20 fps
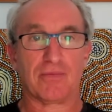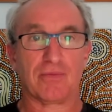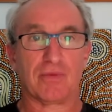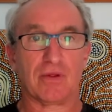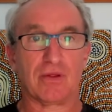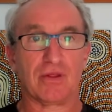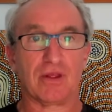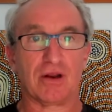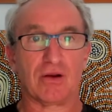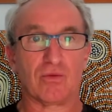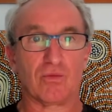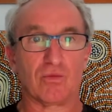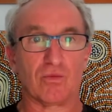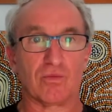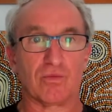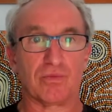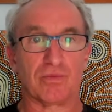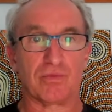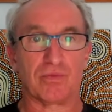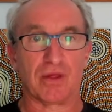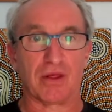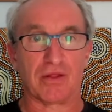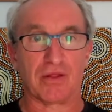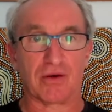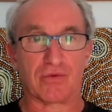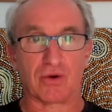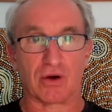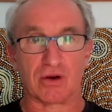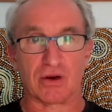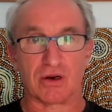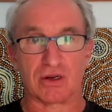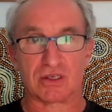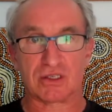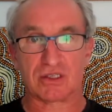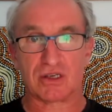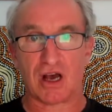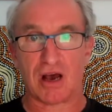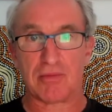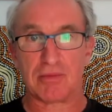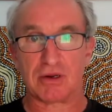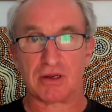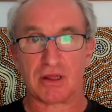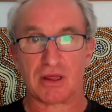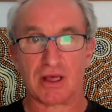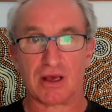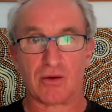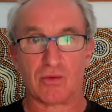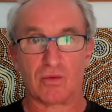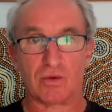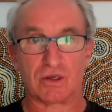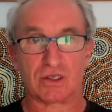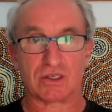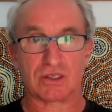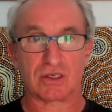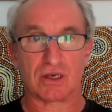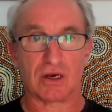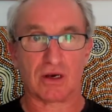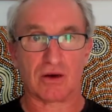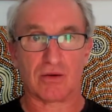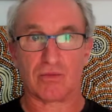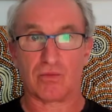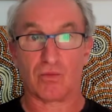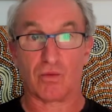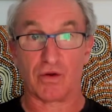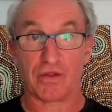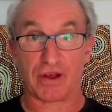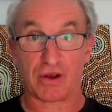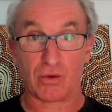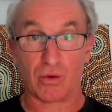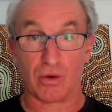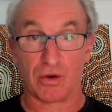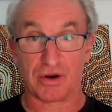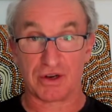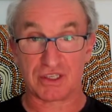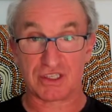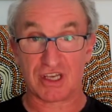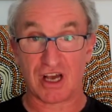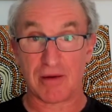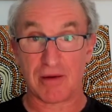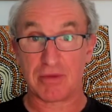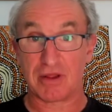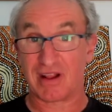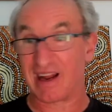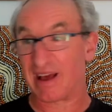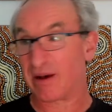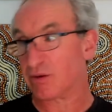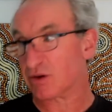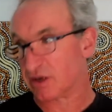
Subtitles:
then they've got an assignment thing, which is what they call an assignment in the language.